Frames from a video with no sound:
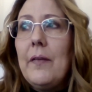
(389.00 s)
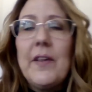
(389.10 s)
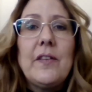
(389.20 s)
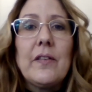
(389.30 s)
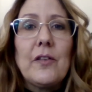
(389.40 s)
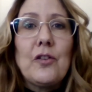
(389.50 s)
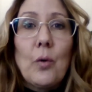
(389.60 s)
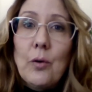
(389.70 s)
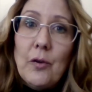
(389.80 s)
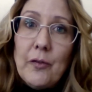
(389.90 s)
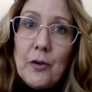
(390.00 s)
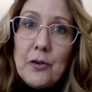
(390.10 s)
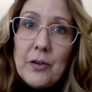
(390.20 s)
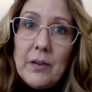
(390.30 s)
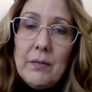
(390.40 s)
this is a shorter
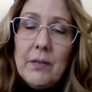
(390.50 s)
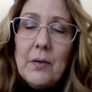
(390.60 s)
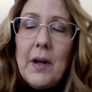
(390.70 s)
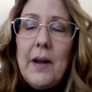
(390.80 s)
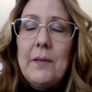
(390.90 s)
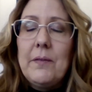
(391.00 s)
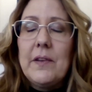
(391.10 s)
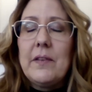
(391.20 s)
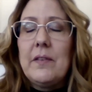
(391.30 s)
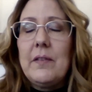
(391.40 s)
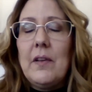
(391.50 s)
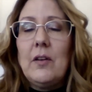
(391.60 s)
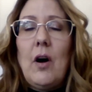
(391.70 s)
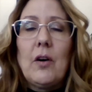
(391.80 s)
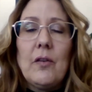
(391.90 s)
version. Okay, this is the
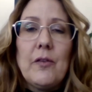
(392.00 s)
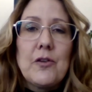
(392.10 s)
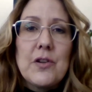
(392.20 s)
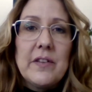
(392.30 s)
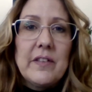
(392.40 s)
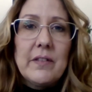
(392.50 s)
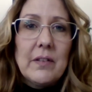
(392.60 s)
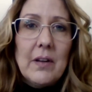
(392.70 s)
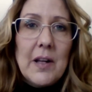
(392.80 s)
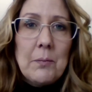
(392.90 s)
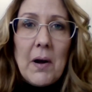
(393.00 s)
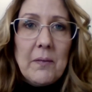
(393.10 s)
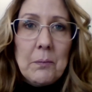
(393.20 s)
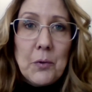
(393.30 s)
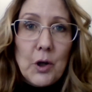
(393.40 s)
longer version's in my
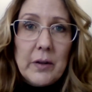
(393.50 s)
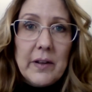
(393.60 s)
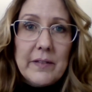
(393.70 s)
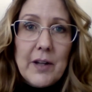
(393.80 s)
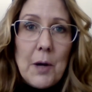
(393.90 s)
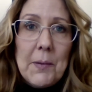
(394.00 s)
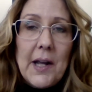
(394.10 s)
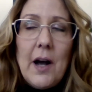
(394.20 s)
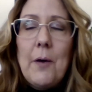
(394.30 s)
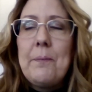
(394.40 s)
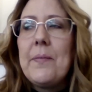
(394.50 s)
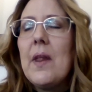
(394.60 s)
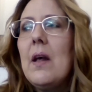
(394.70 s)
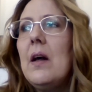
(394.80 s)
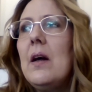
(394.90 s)
book that's coming out.
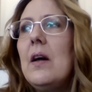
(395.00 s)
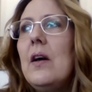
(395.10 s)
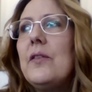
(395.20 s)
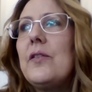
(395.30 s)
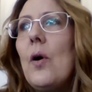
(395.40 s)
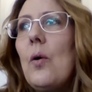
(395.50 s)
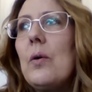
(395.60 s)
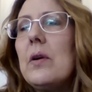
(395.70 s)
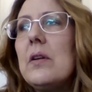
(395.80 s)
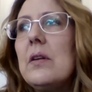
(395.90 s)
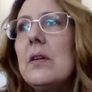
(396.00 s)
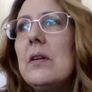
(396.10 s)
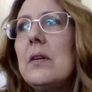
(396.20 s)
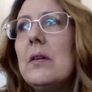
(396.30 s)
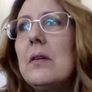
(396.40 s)
So
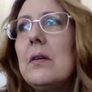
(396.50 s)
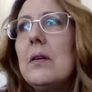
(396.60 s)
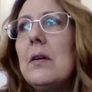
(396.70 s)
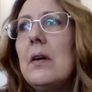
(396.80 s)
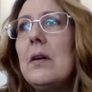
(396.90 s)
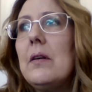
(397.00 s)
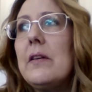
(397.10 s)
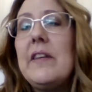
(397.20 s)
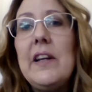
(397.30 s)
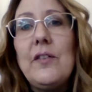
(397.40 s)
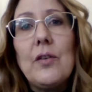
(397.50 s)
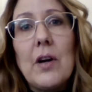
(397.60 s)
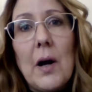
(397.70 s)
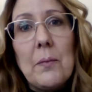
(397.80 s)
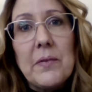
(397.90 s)
the teacher
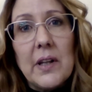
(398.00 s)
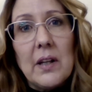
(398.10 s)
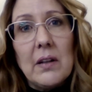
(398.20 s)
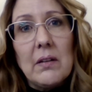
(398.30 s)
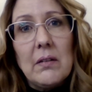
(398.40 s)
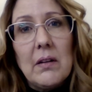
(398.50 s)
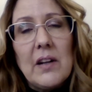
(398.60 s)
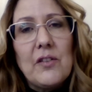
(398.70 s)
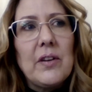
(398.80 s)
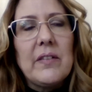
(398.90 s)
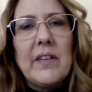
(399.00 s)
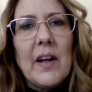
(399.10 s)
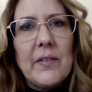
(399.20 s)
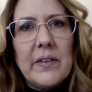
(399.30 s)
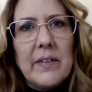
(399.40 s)
comes in and she's
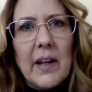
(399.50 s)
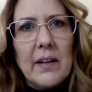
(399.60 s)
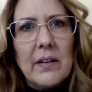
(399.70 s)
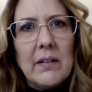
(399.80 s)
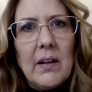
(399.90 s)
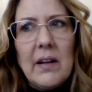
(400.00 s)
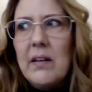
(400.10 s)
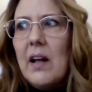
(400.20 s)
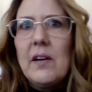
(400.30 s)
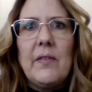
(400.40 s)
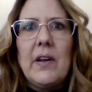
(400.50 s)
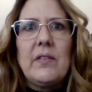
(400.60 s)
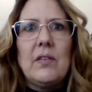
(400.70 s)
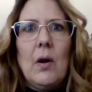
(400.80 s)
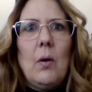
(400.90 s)
devastated, and none of
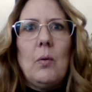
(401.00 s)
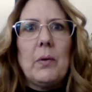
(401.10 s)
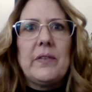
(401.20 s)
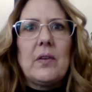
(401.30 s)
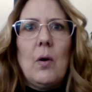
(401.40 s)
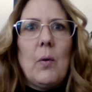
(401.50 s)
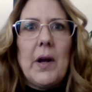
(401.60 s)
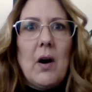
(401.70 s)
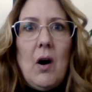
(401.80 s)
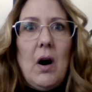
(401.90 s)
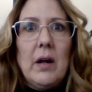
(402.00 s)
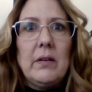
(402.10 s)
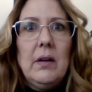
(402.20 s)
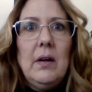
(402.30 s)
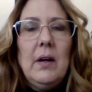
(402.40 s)
us know what's going on.